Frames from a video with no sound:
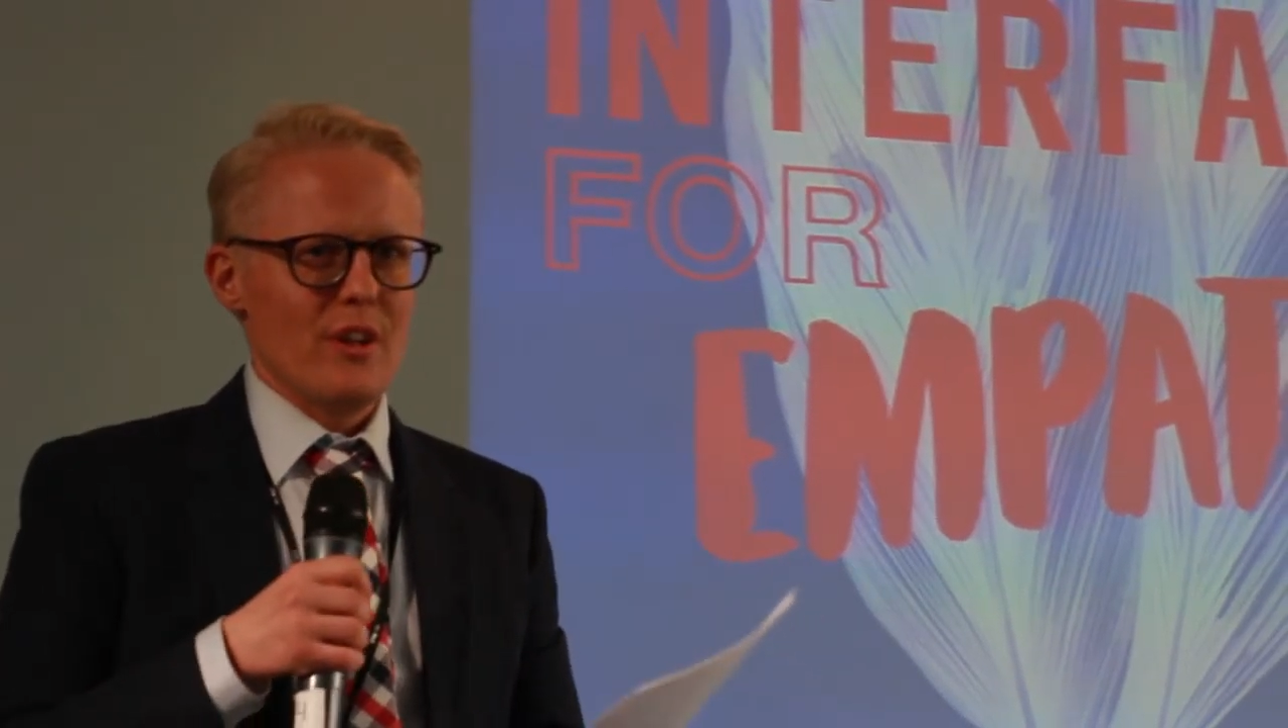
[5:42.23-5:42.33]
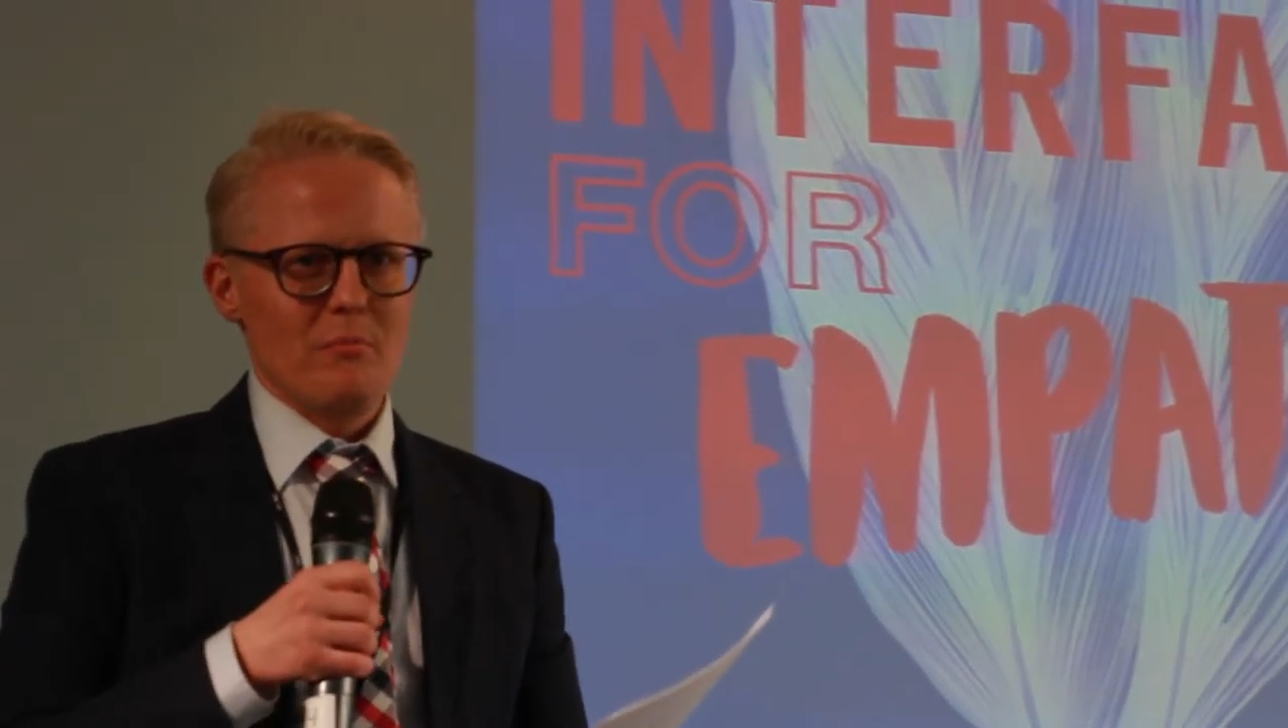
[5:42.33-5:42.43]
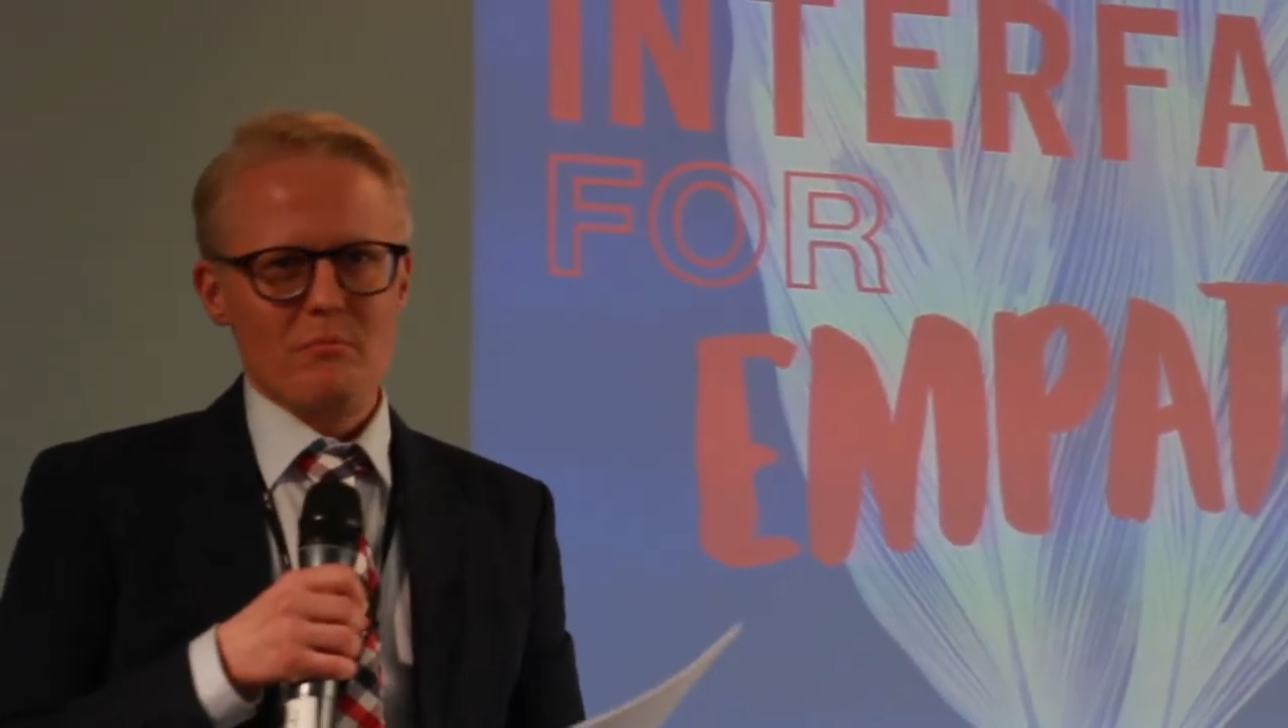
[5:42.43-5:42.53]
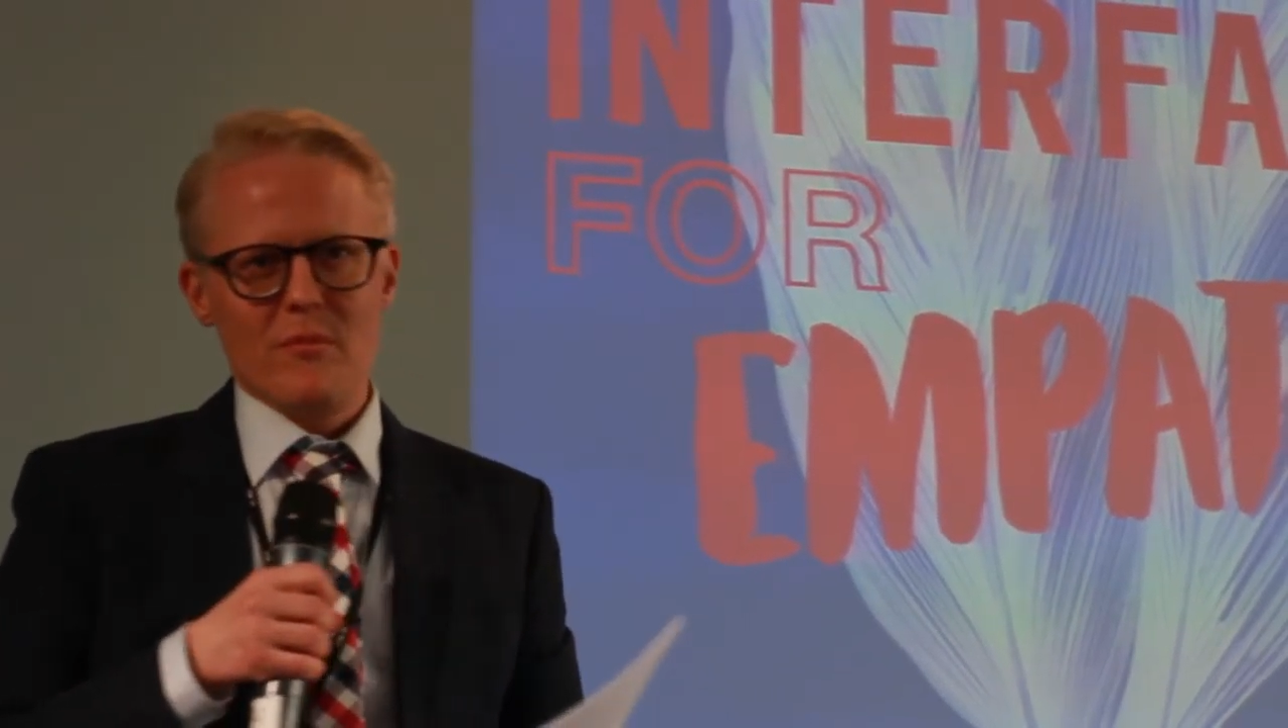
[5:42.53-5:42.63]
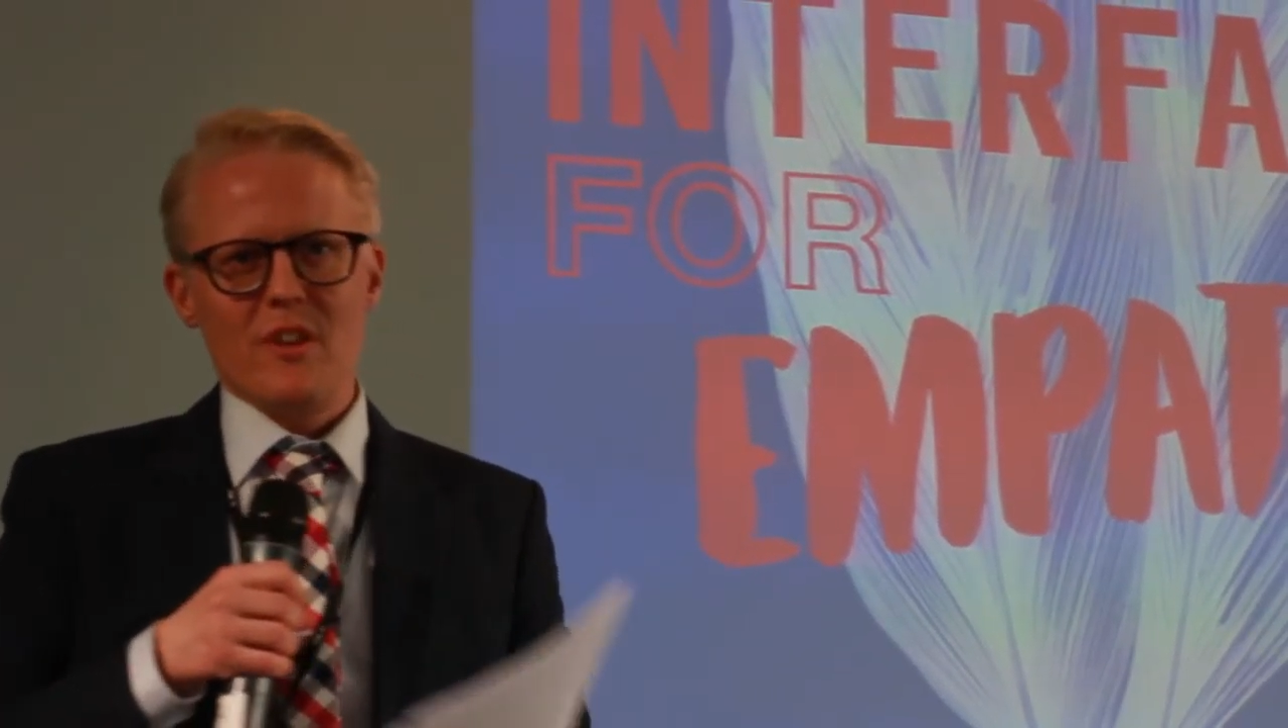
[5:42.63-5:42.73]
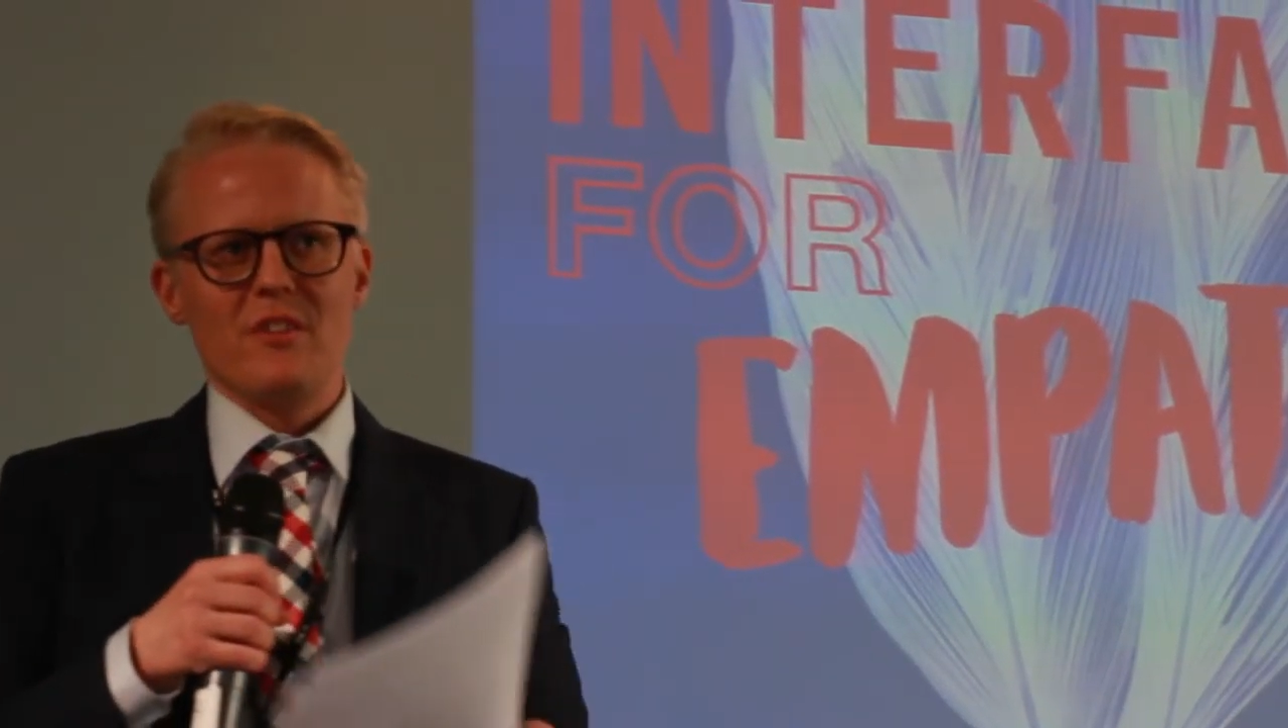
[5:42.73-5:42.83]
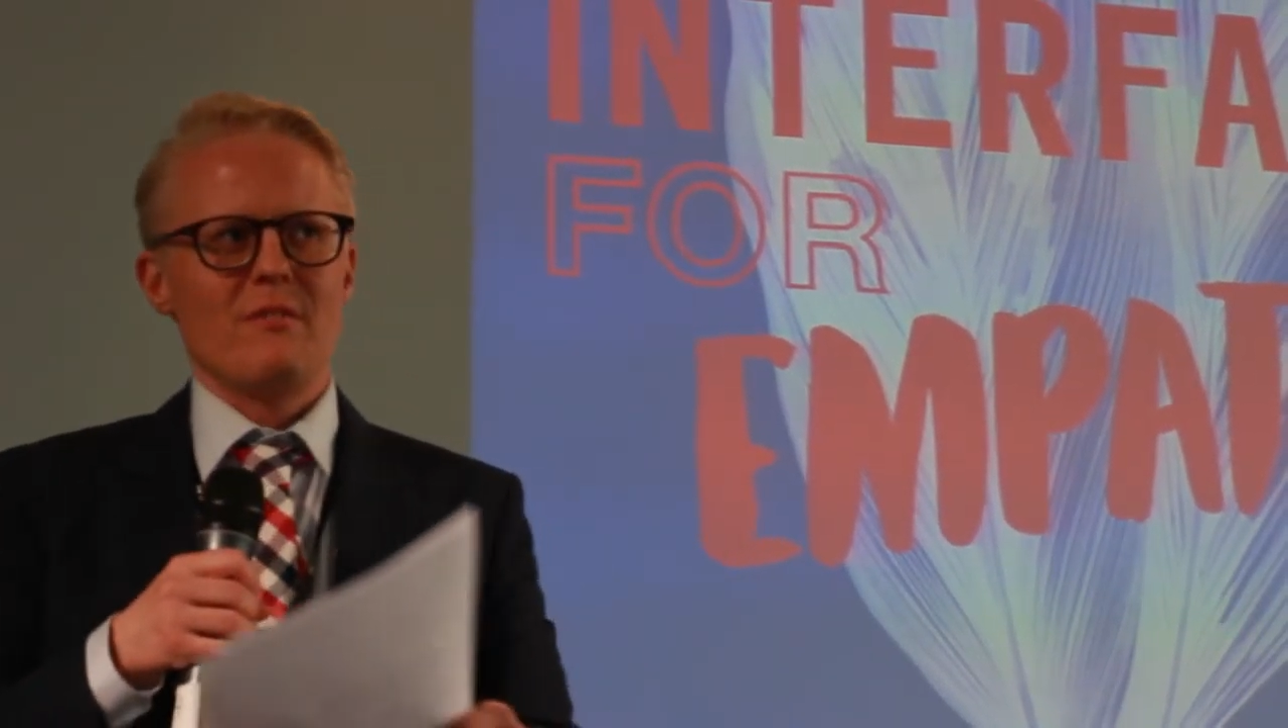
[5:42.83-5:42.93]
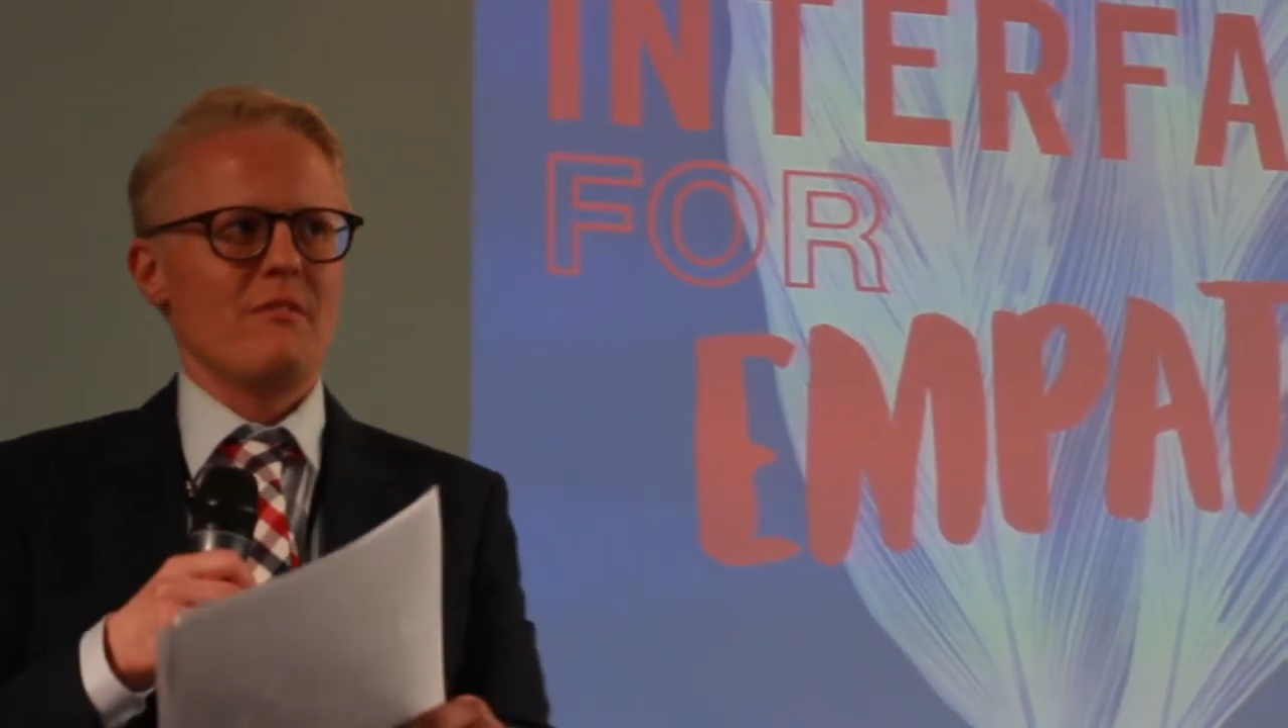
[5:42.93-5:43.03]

the, the,